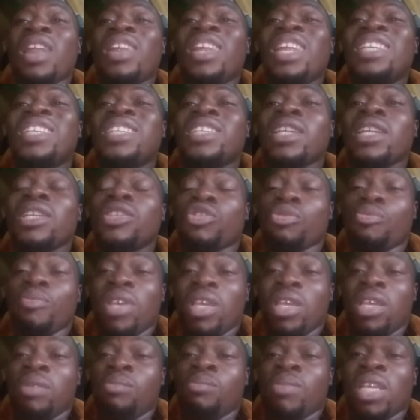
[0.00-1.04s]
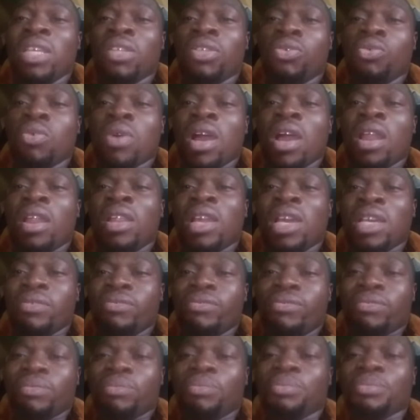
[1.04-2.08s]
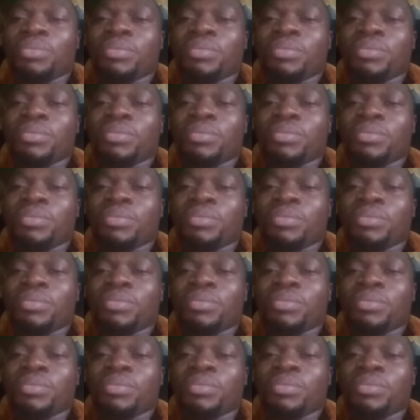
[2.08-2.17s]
listening to me, it means you are alive.